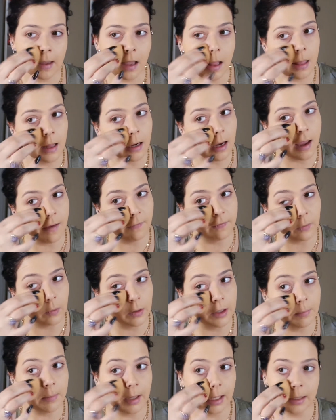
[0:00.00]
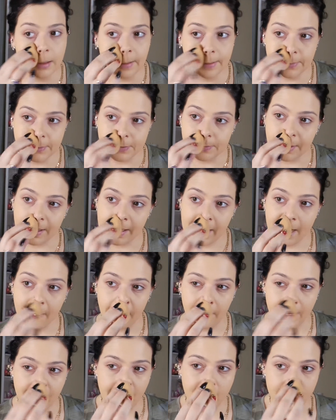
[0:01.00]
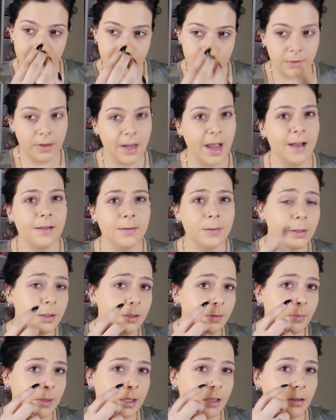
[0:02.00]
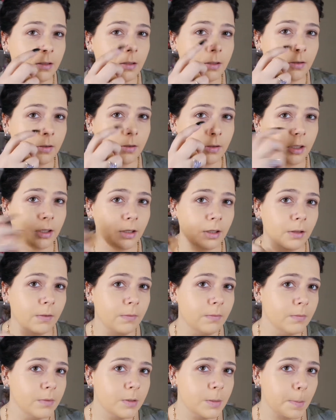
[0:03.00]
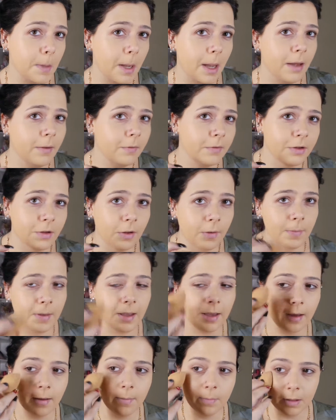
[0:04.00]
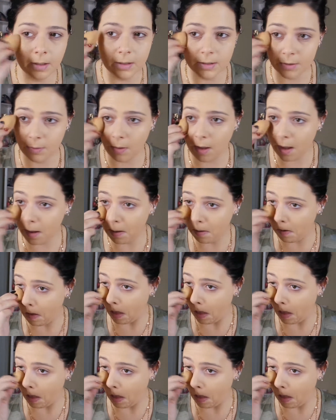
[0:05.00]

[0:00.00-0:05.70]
And then I avoid my nose ring area. So yeah, it's gonna be a little, spot with no makeup, but it's okay.